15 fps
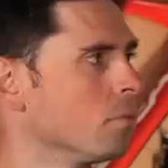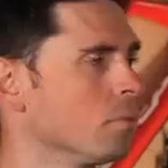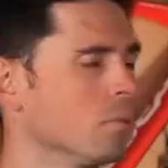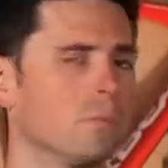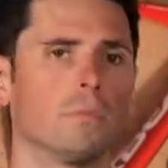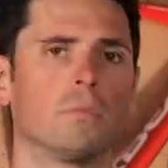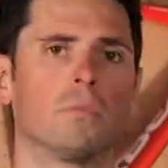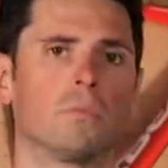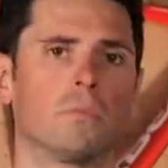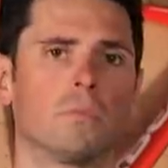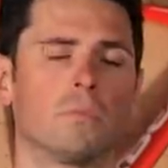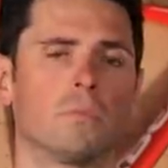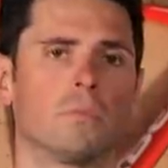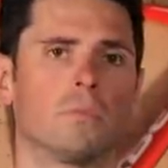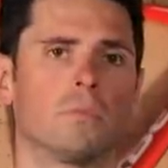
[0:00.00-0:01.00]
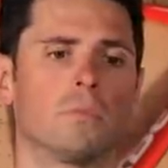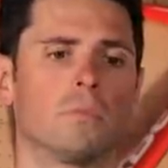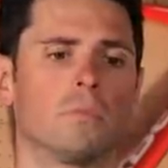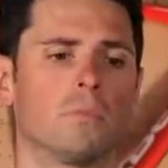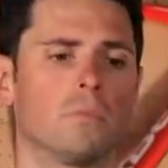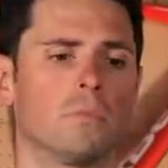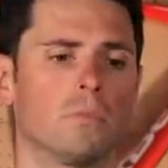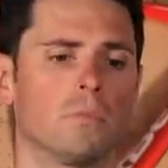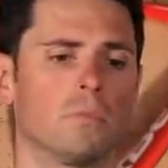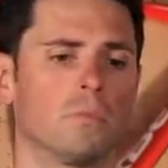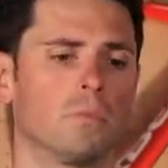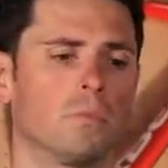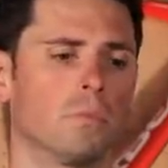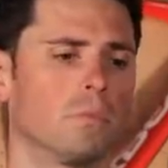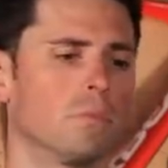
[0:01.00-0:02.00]

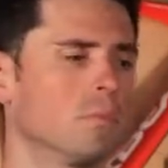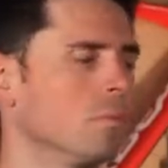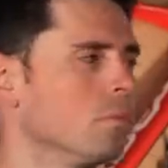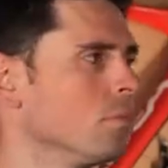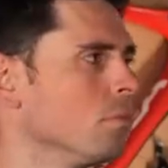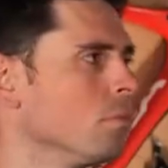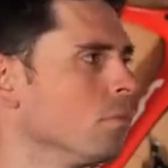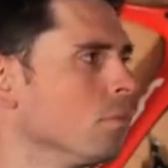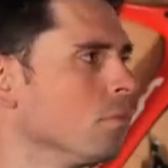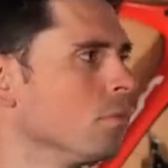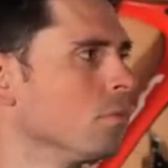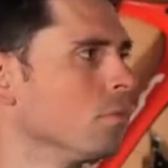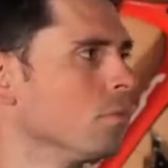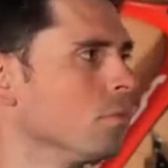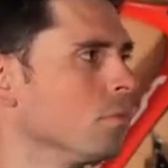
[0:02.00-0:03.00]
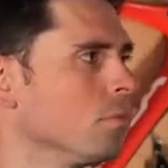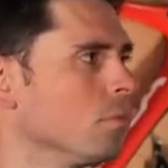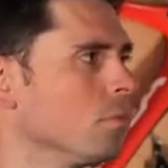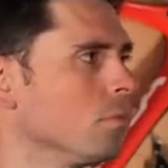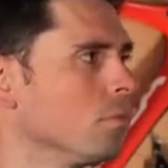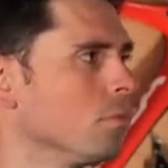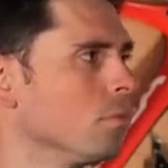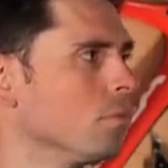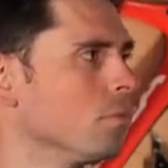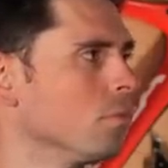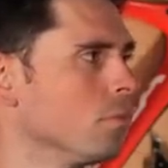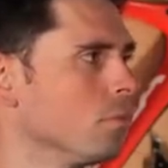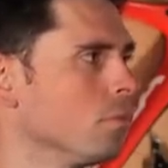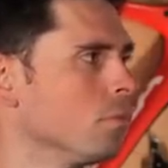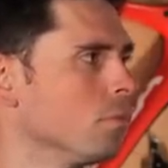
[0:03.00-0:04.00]

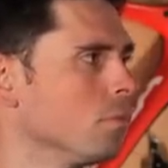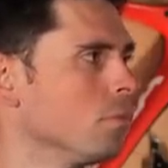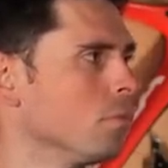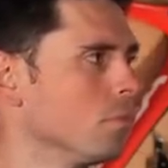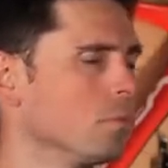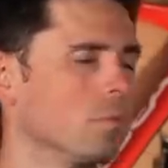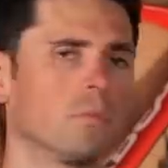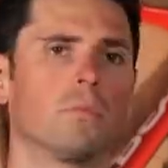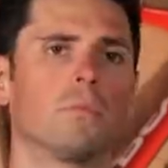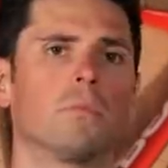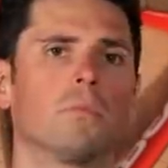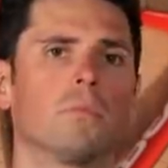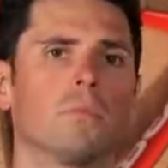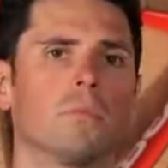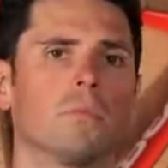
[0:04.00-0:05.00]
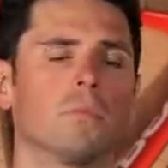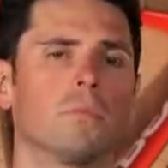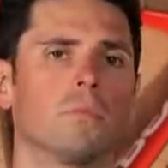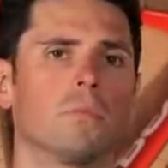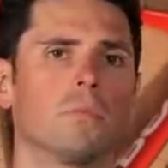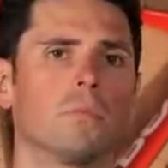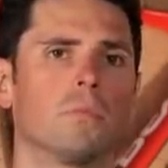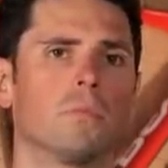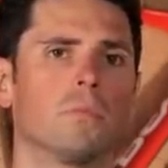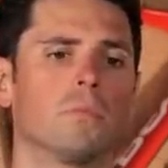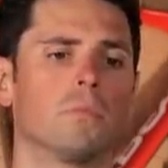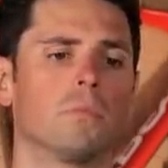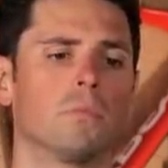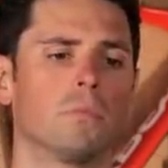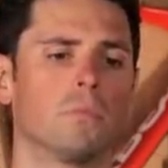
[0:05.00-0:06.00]

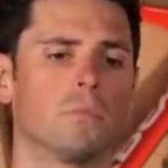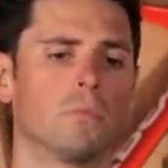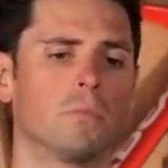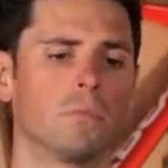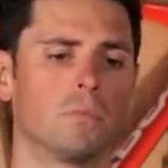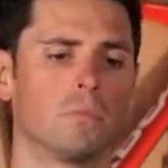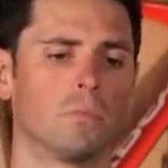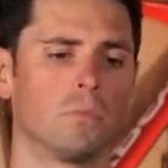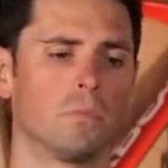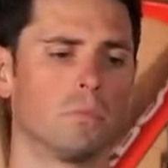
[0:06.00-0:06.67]
The person shown says nothing.